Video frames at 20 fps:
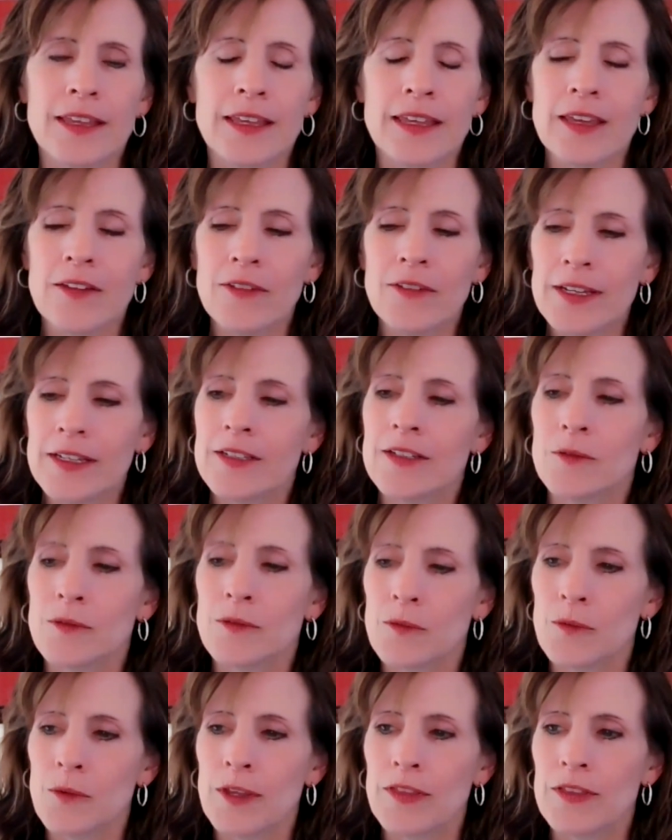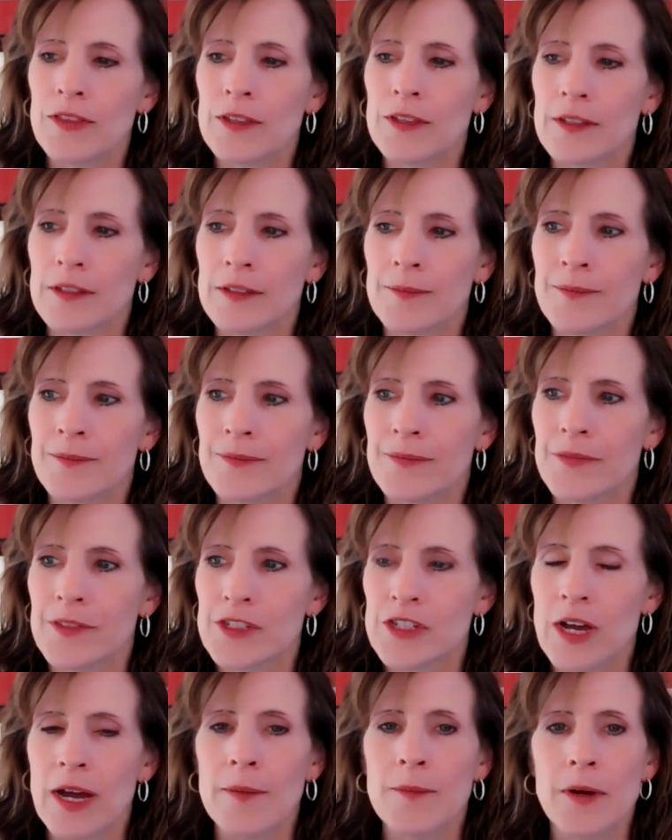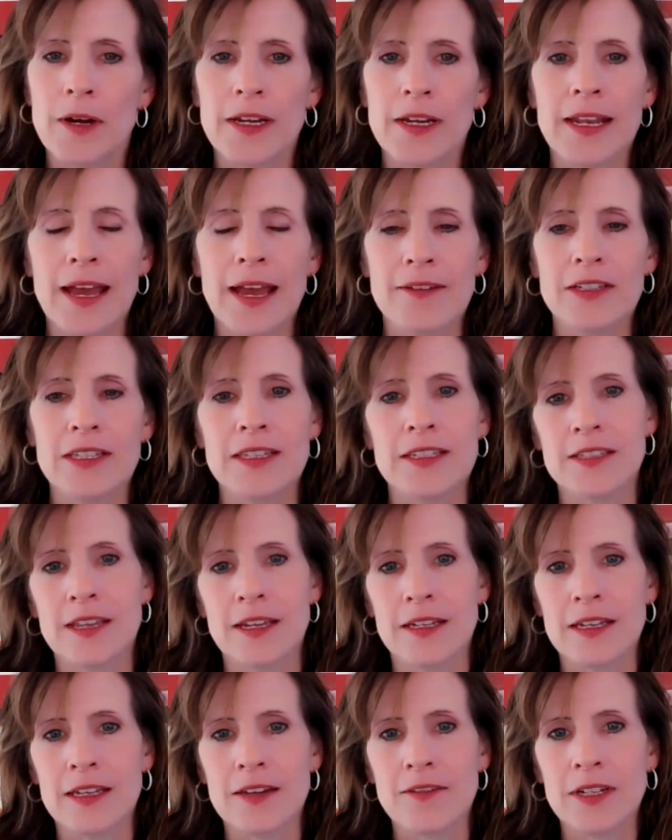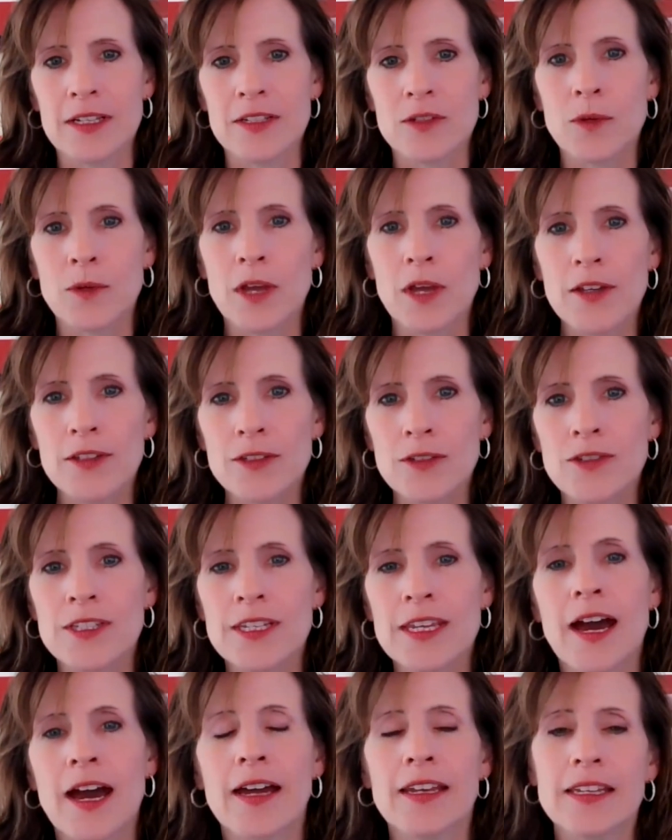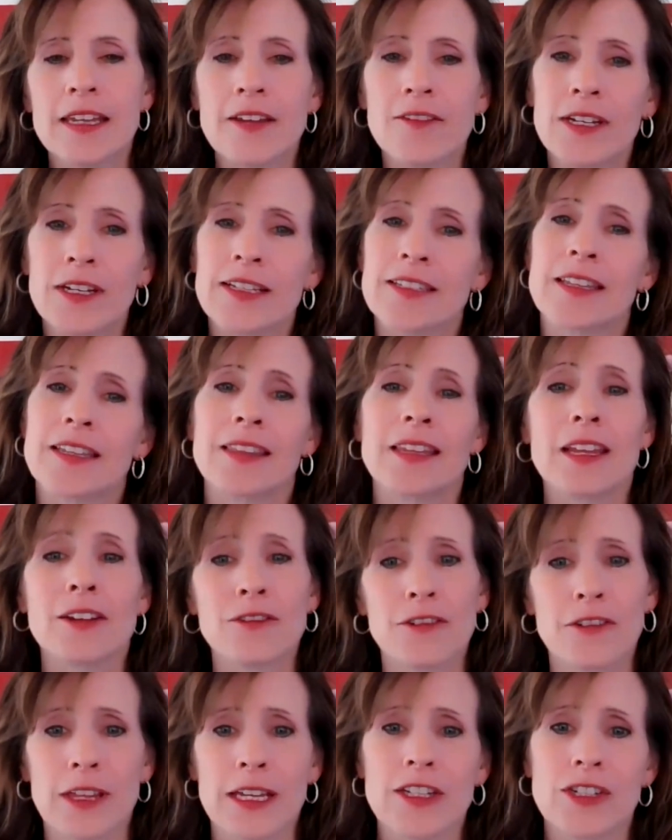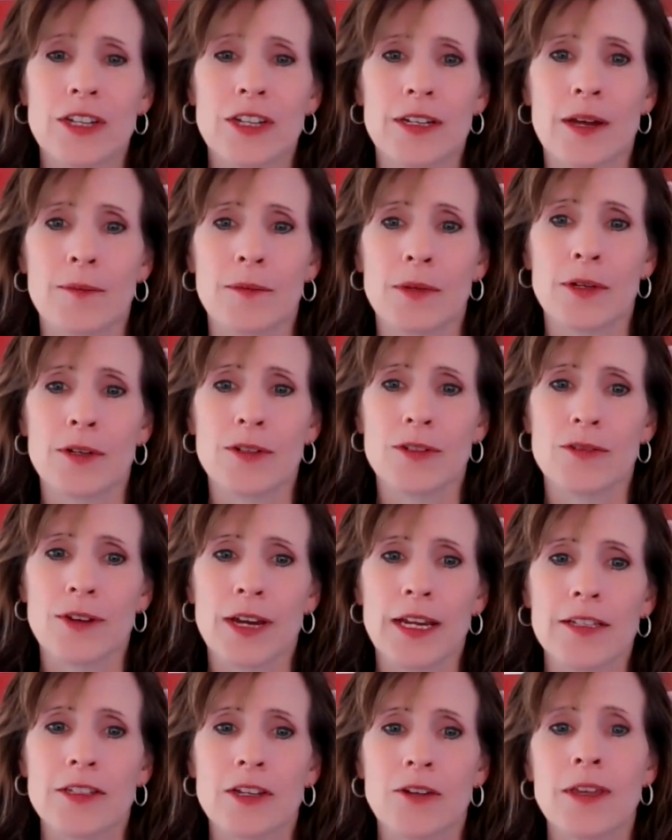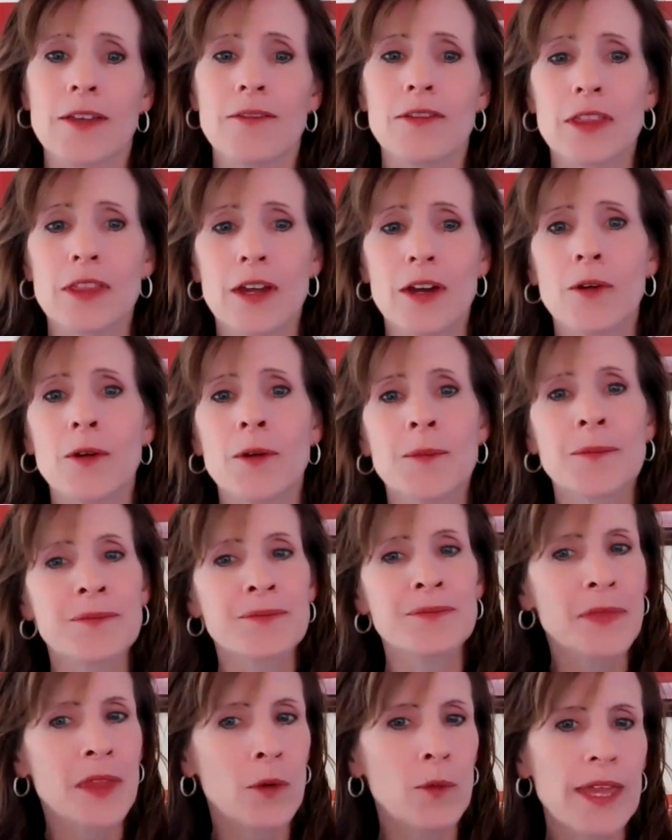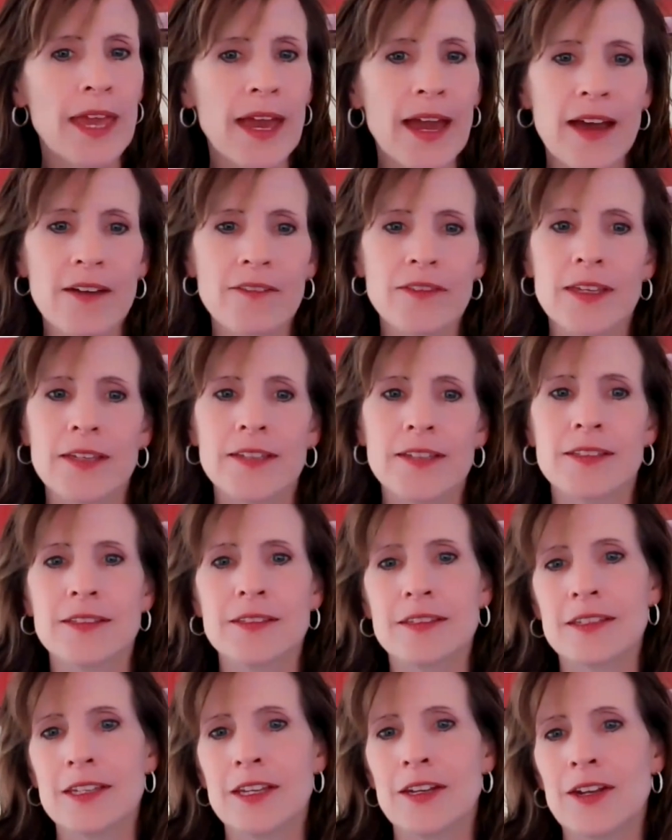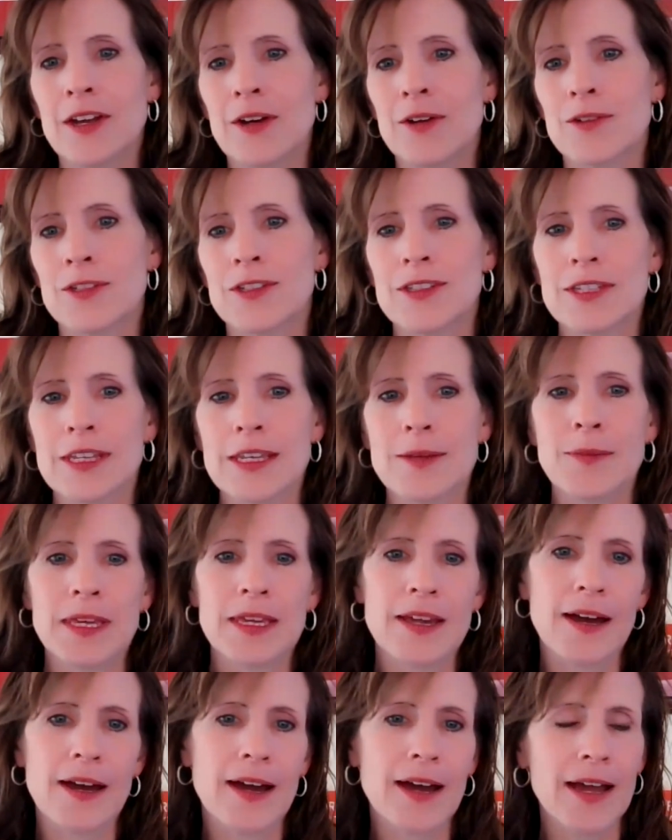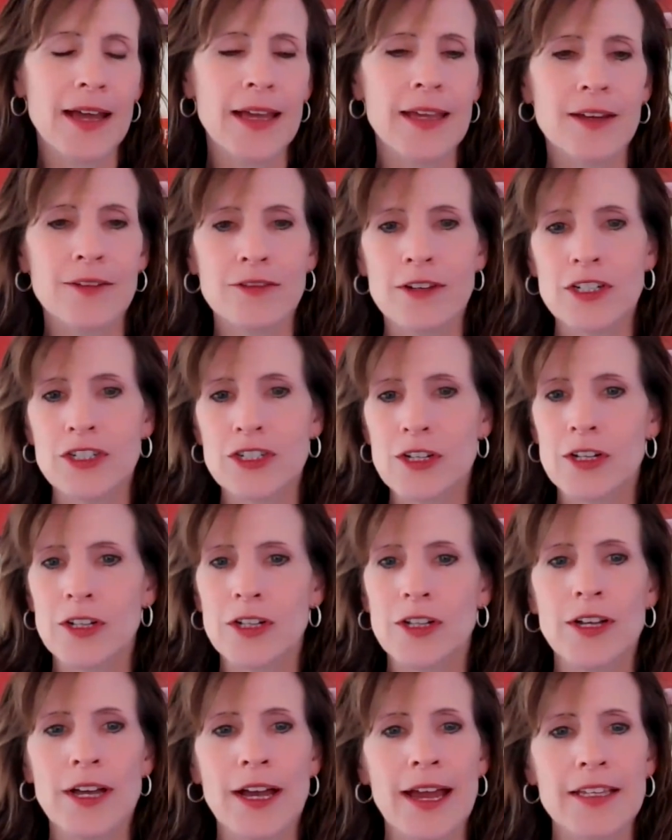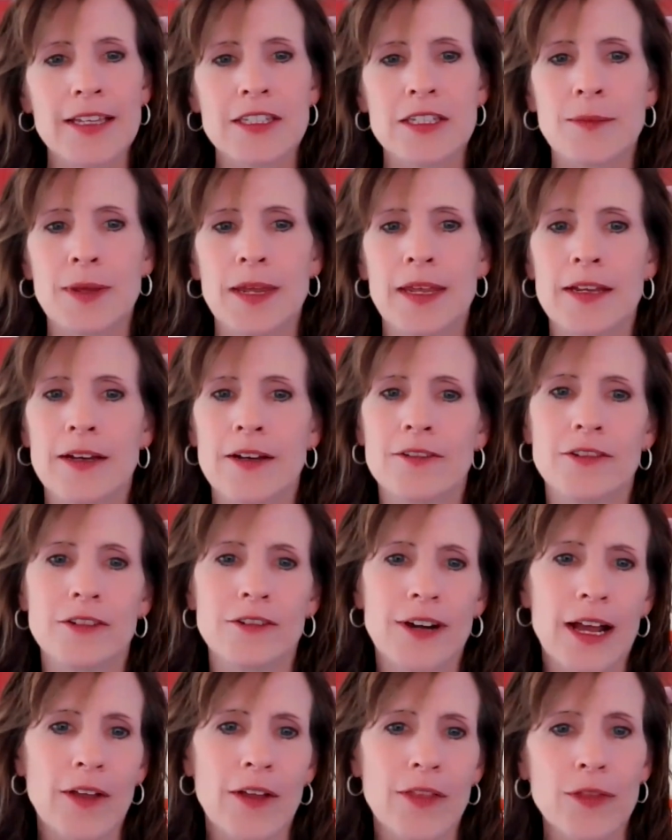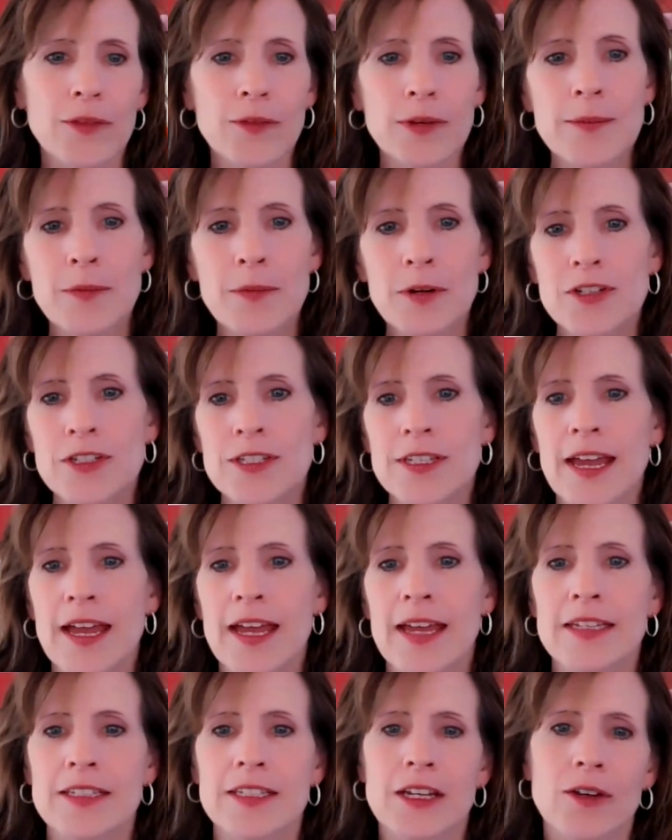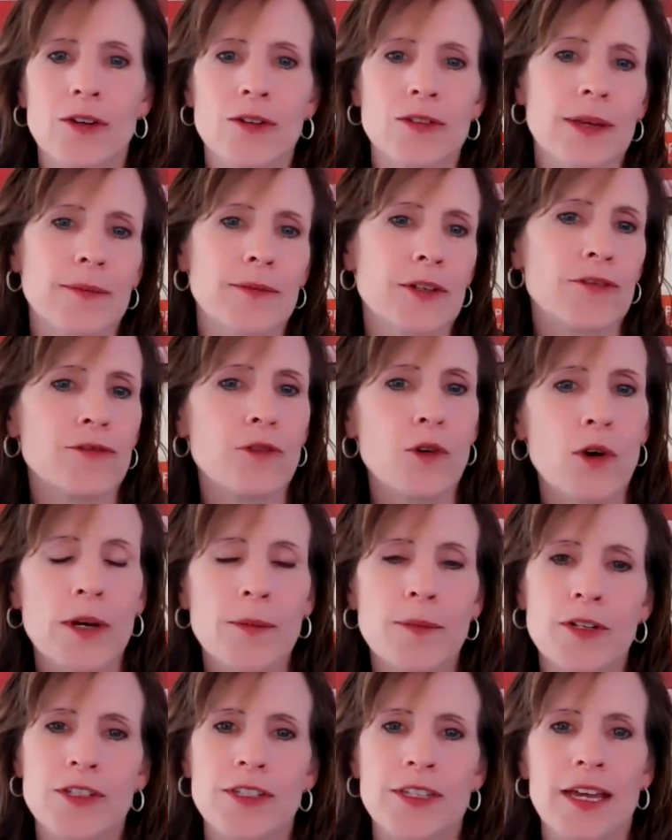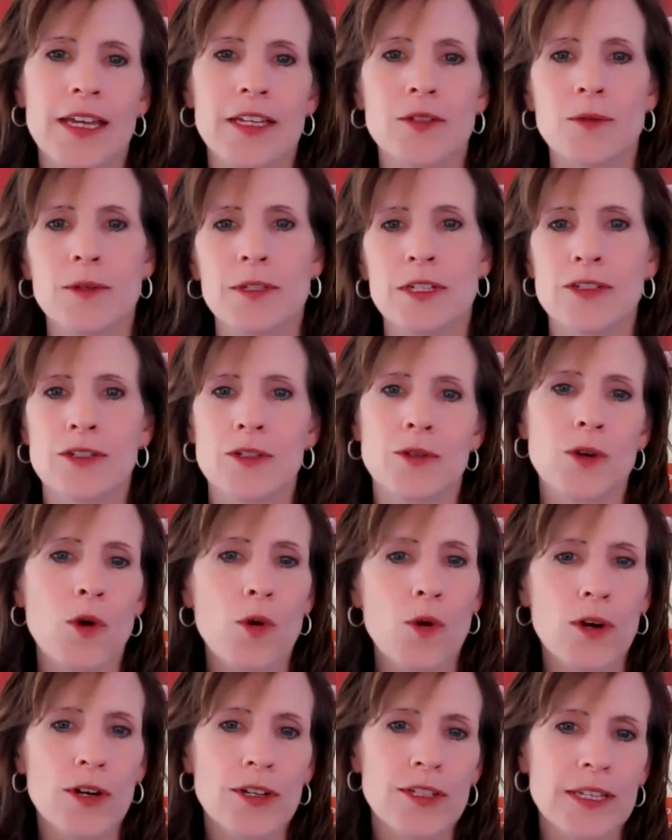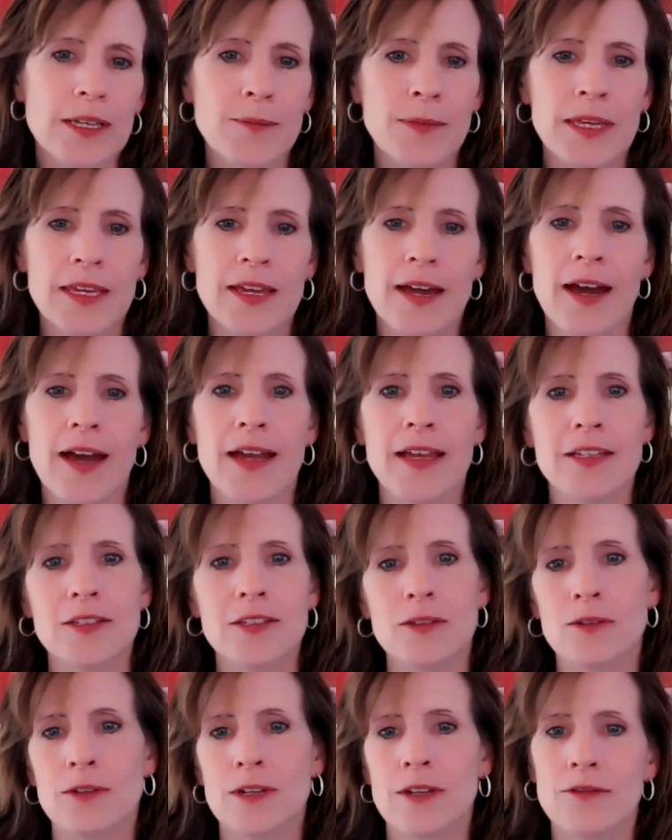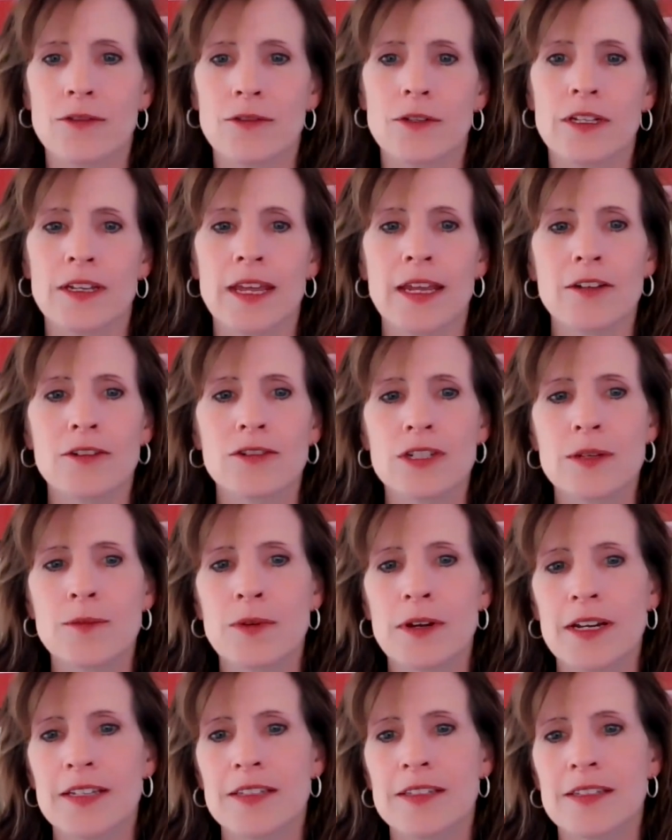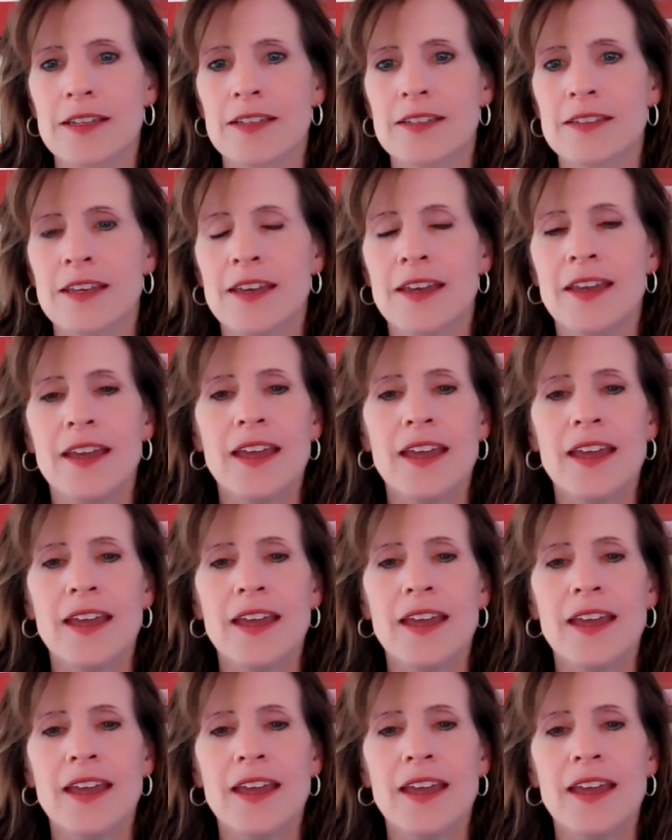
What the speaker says: even with the job market having this unevenness, we also see unevenness in the inflation numbers, right? So even though we have this, CPI official estimate of around 3%, it goes up to 4% when you do core CPI, excluding food and energy prices.